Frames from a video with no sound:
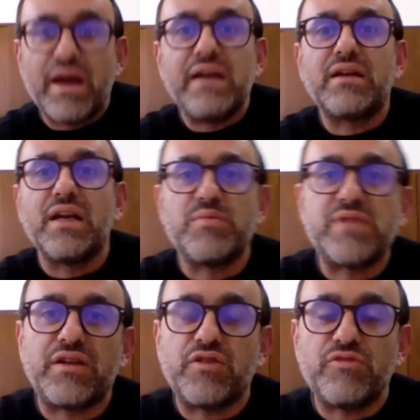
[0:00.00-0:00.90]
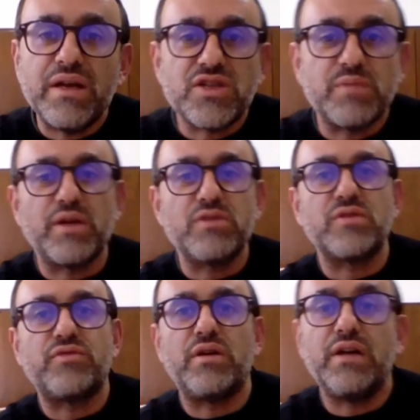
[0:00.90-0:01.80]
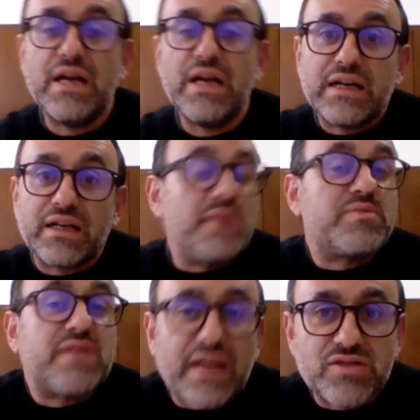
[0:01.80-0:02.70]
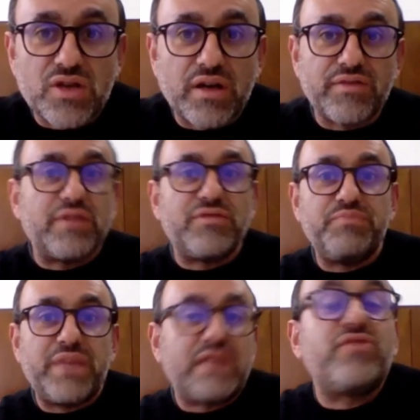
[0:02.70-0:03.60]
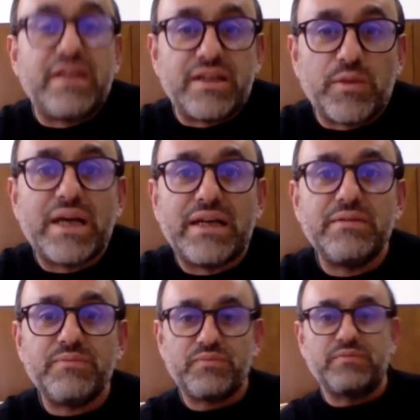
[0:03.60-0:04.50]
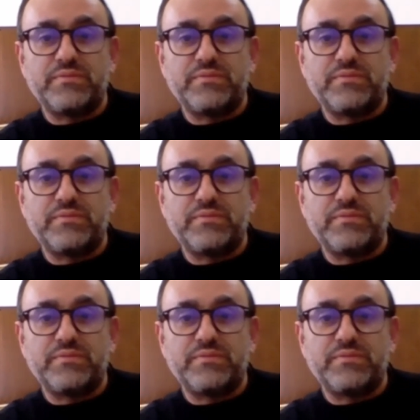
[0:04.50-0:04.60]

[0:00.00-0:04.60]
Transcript: main clubs that you've mentioned, but also for clubs that are sort of that faded away.